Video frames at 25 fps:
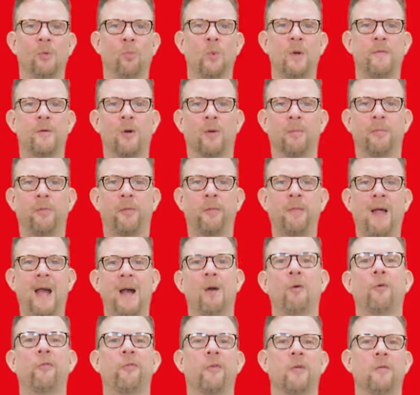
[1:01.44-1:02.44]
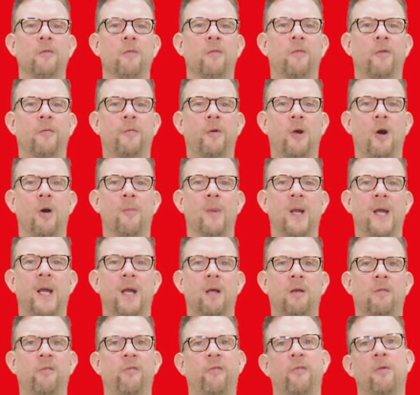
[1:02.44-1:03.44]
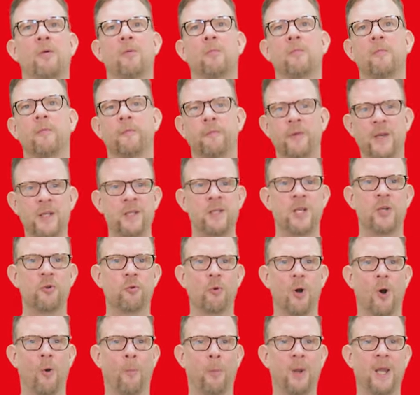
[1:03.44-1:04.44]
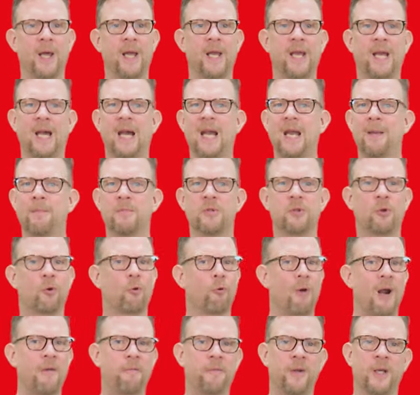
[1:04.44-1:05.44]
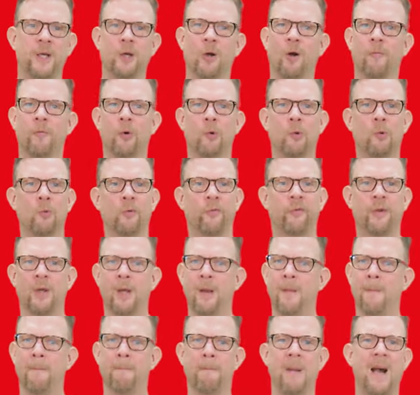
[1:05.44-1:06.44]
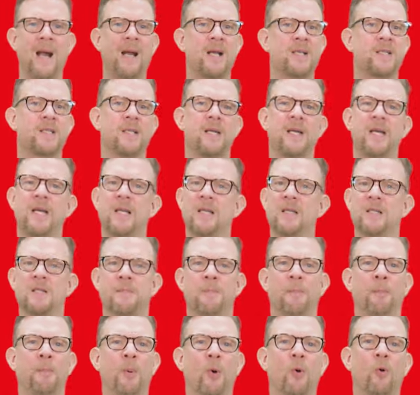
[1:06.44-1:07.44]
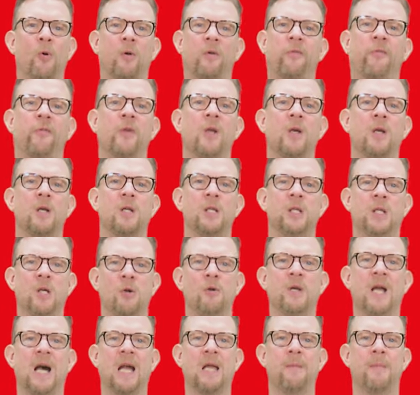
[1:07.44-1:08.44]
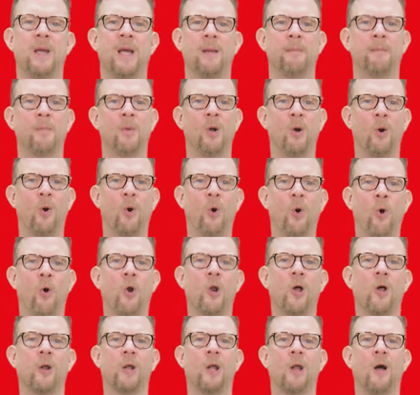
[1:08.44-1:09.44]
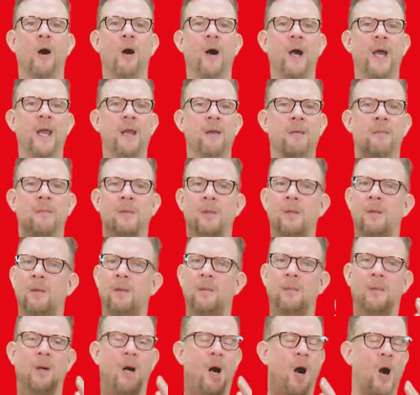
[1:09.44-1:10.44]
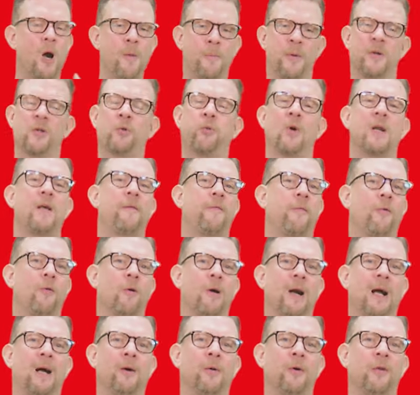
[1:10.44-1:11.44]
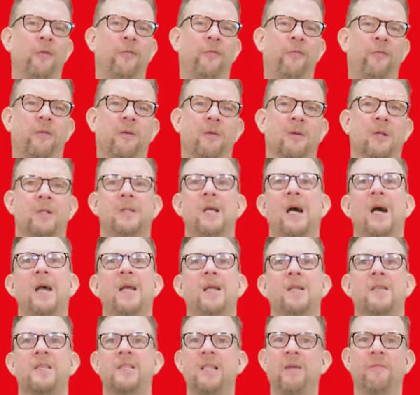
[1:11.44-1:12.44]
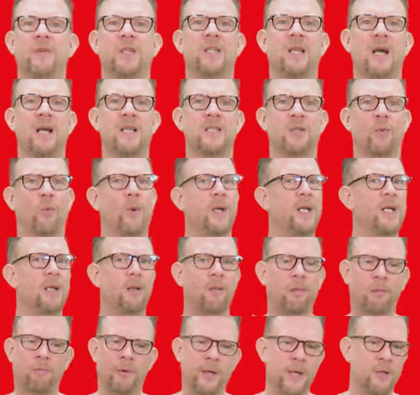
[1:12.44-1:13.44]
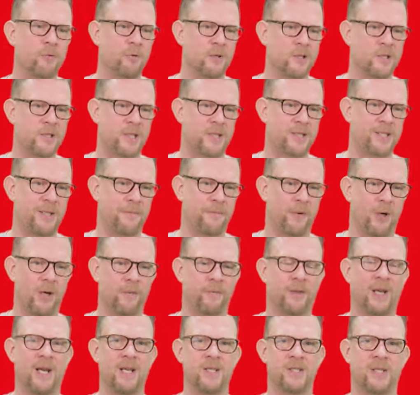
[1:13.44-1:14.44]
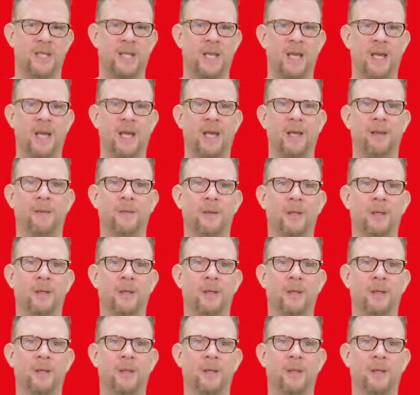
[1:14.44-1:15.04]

We've got thousands of comics, vintage role-playing games, graphic novels, magazines, books, you name it, all online. Open 24 hours a day, 7 days a week, 365 days a year.